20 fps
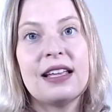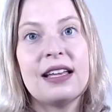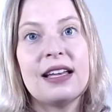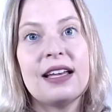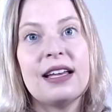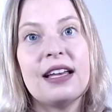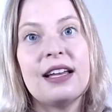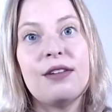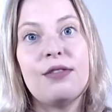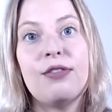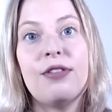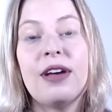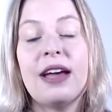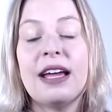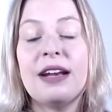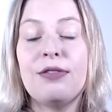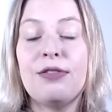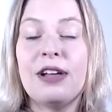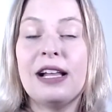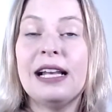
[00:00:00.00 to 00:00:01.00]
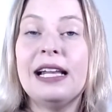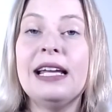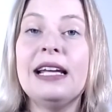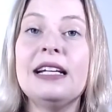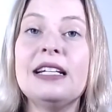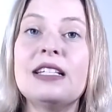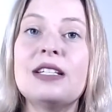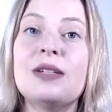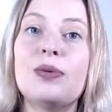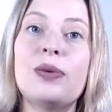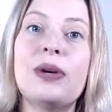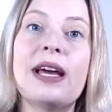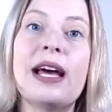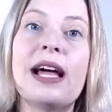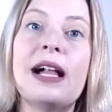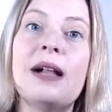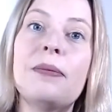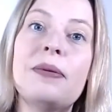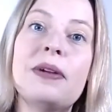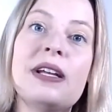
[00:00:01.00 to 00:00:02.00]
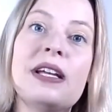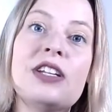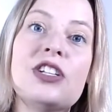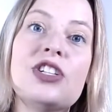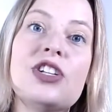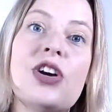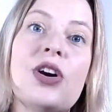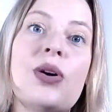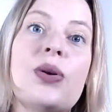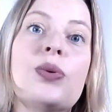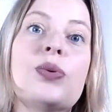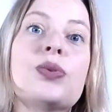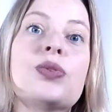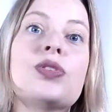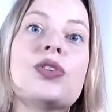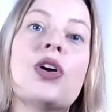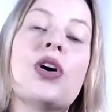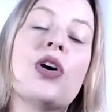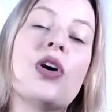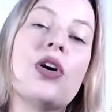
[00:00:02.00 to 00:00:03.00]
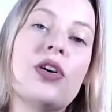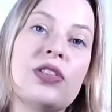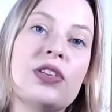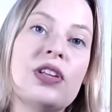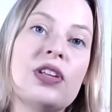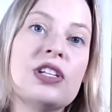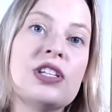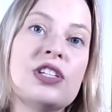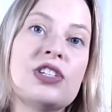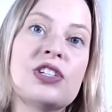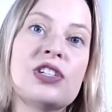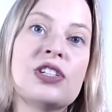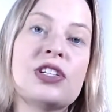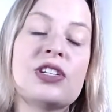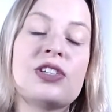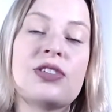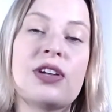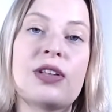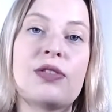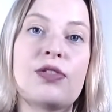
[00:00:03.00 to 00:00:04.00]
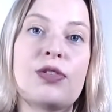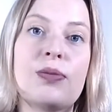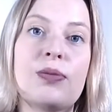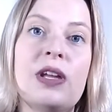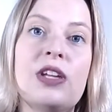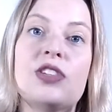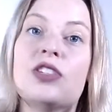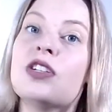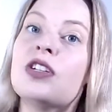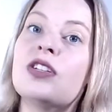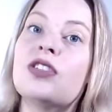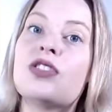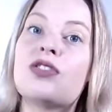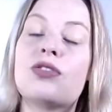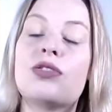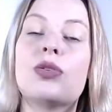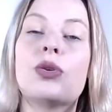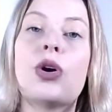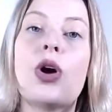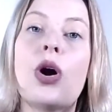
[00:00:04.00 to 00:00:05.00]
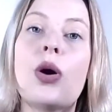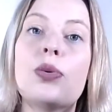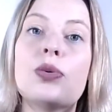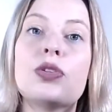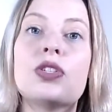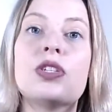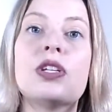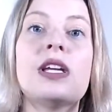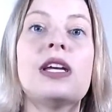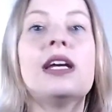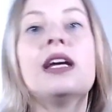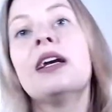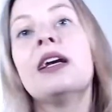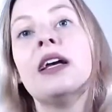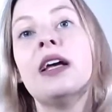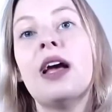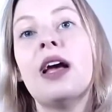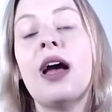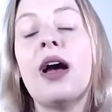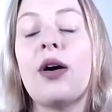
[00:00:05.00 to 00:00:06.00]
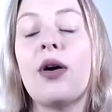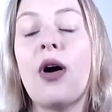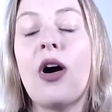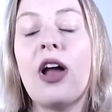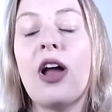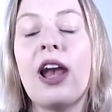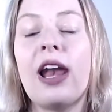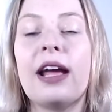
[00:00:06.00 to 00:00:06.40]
At Fair Linked, we're helping NGOs on their digital transformation through coaching, online